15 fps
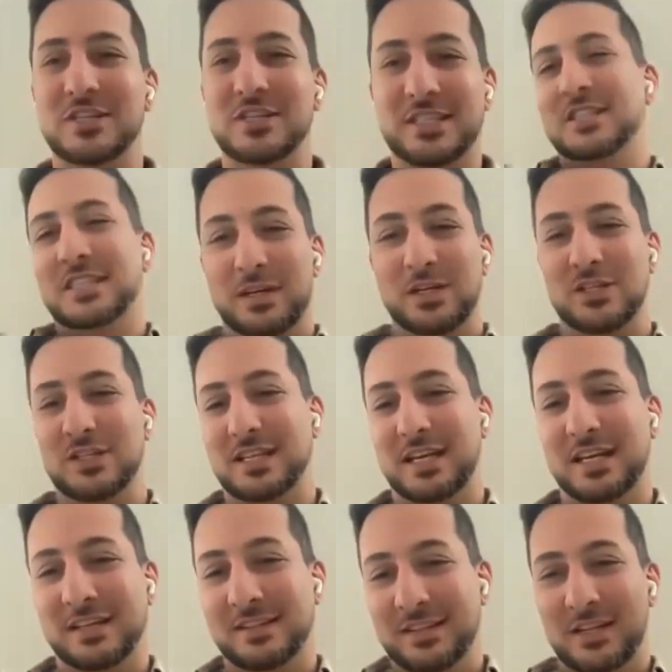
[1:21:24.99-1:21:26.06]
You
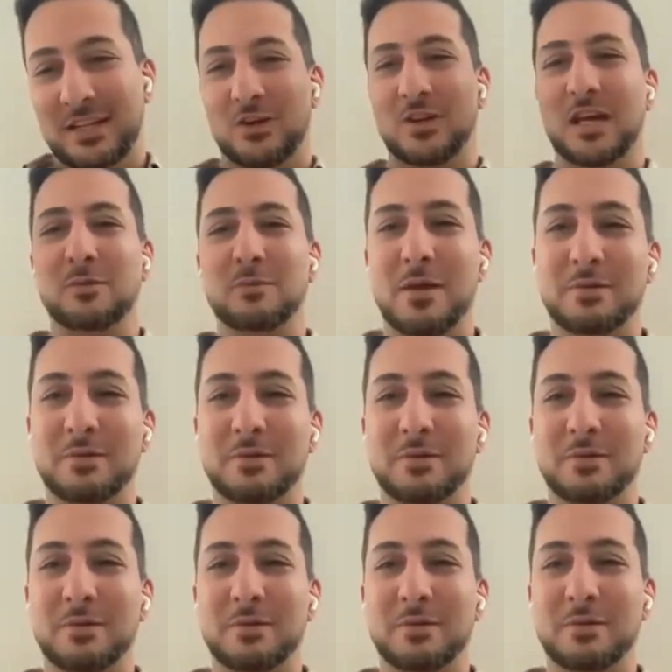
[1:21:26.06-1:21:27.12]
just sit with me. It's just like,
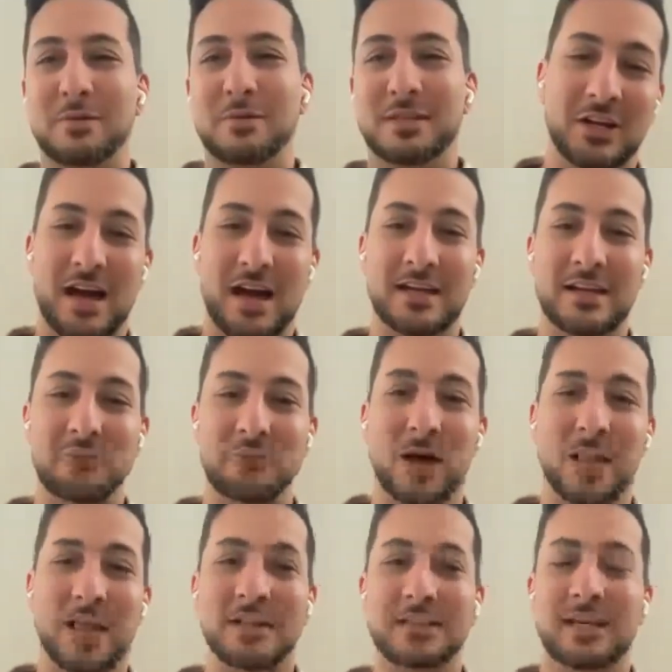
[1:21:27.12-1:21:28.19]
you know, like a
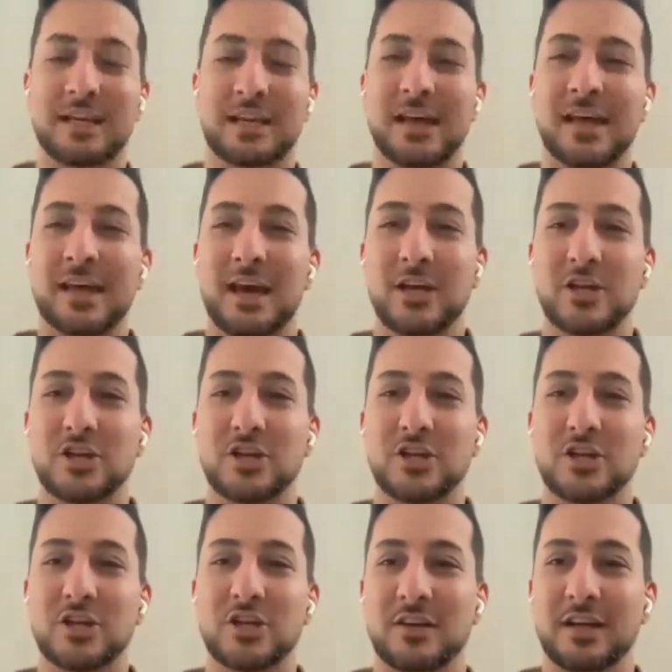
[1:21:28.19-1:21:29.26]
babysitter, you know, and while
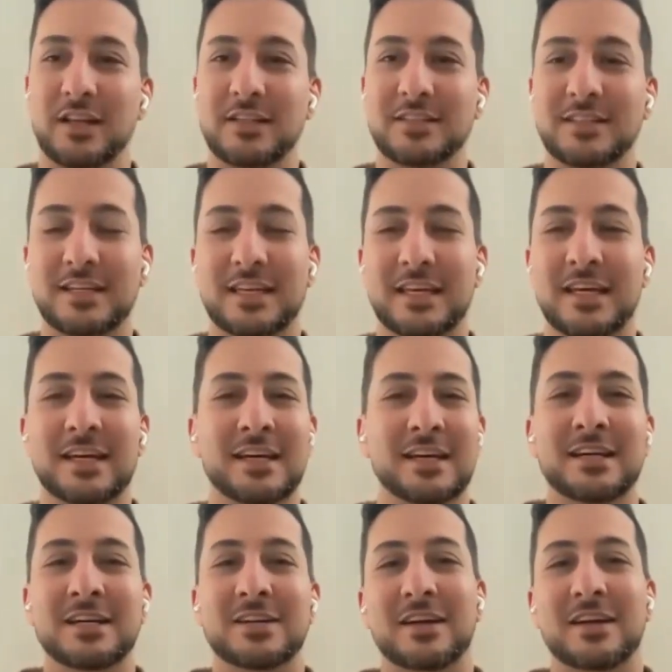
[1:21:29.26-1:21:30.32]
I take a shit
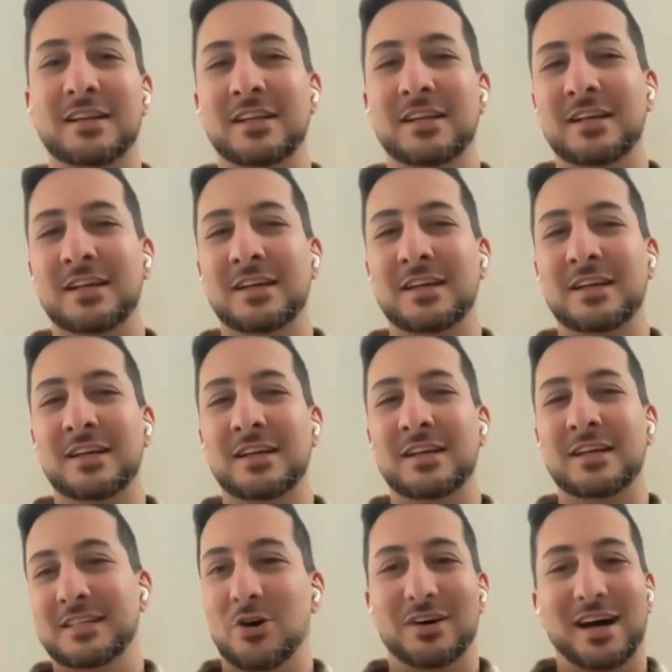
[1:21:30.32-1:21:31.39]
ton of LSD,
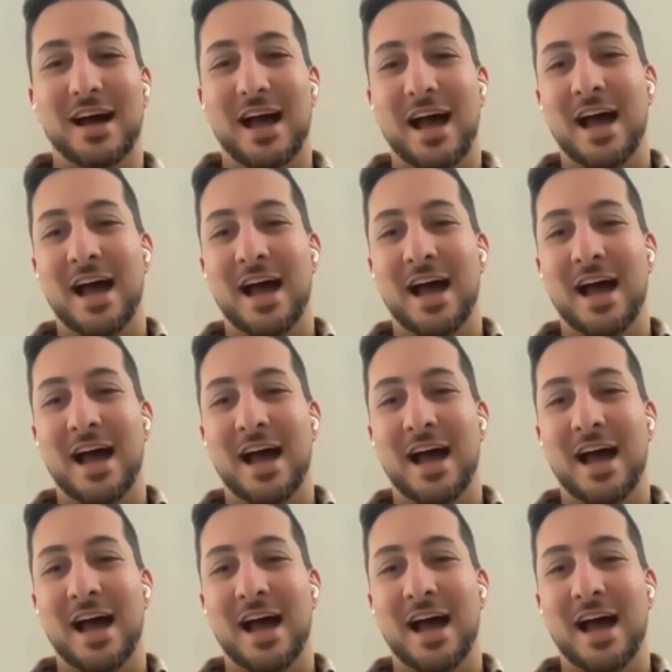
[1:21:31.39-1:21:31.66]
right?